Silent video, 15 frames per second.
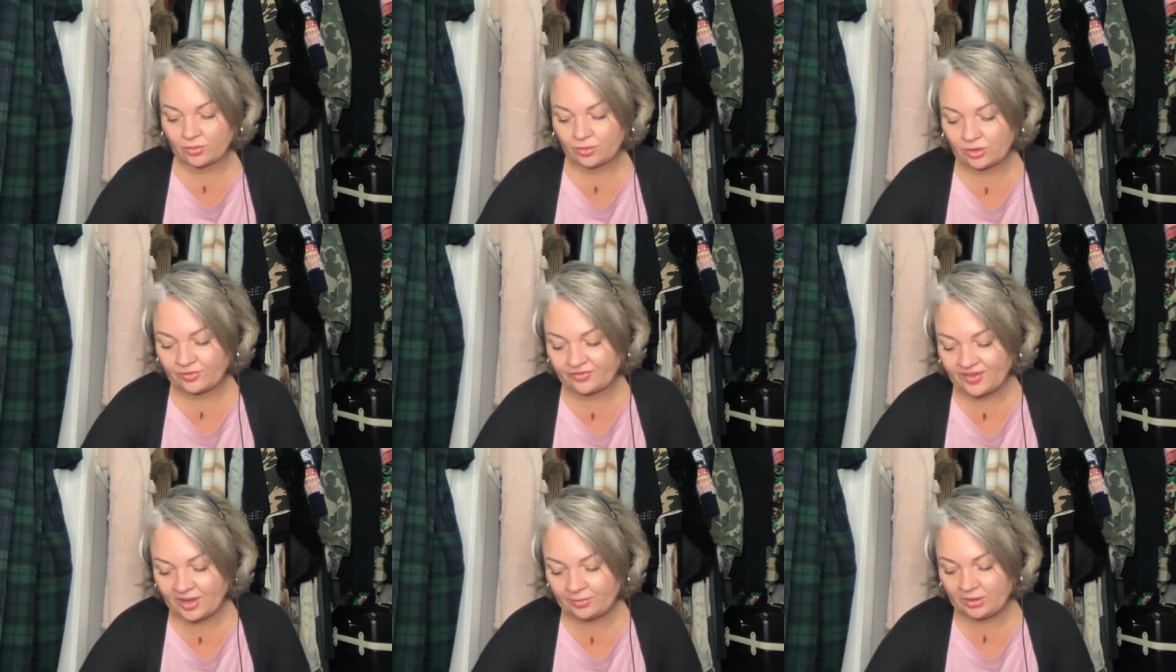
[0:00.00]
a
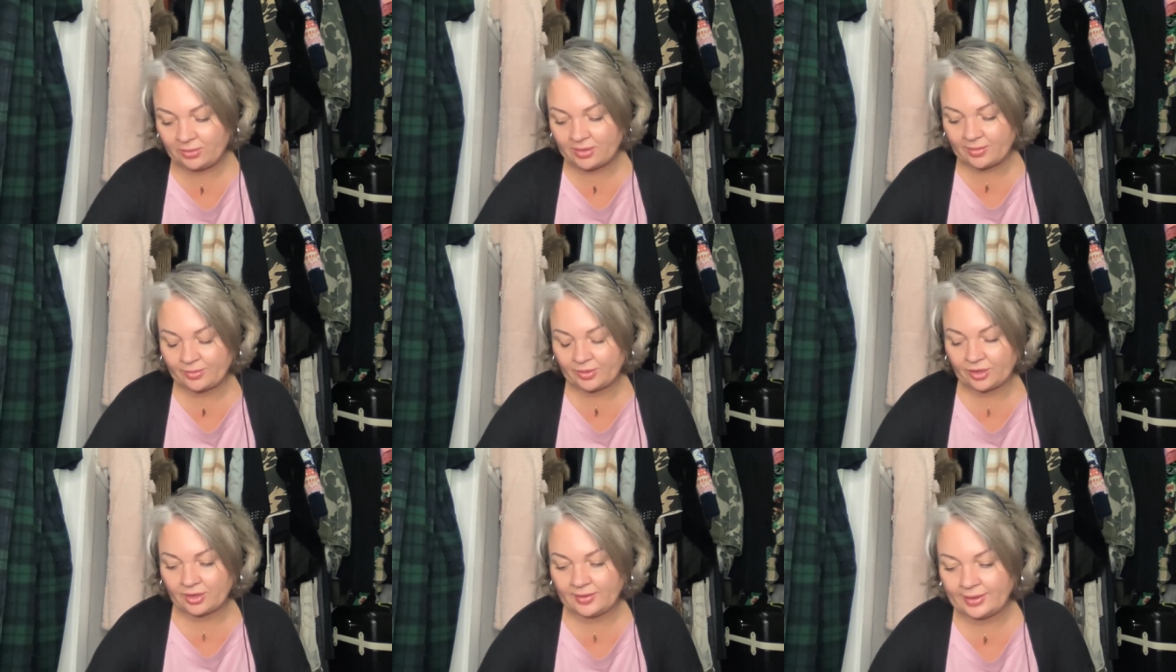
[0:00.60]
family
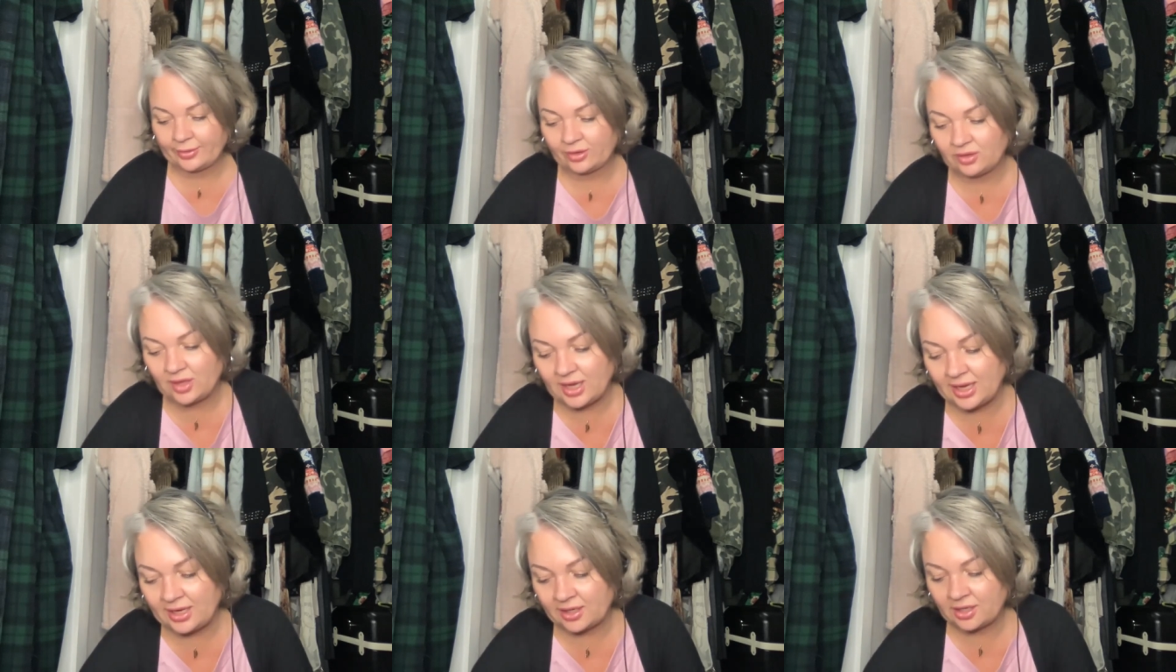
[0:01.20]
member and they were
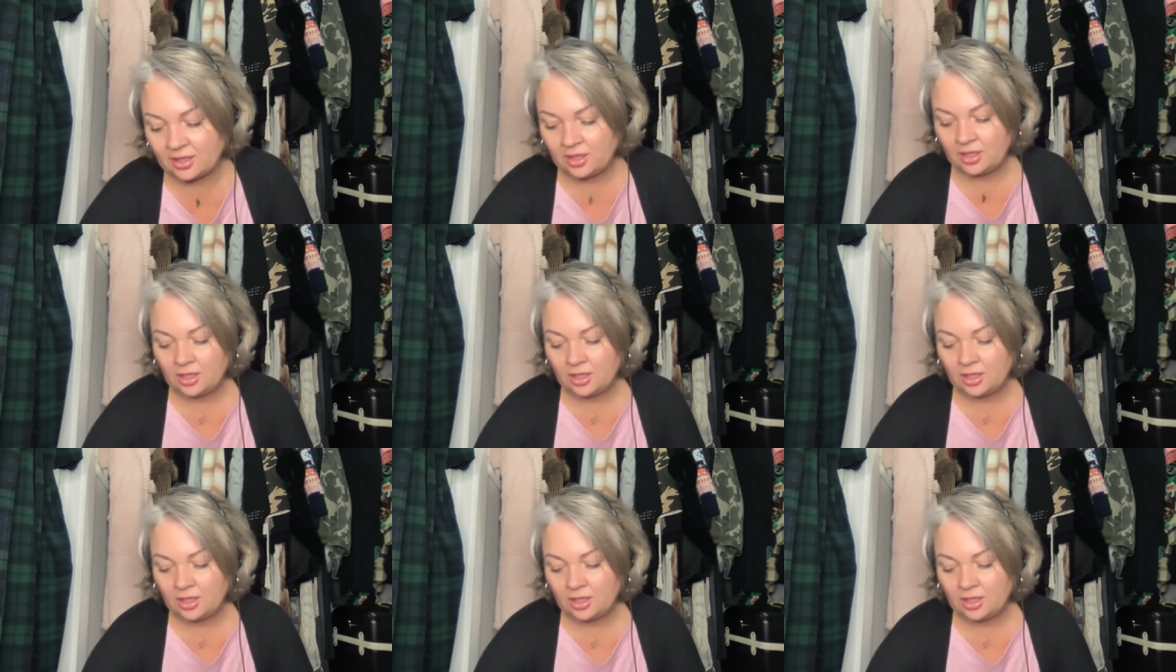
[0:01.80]
like,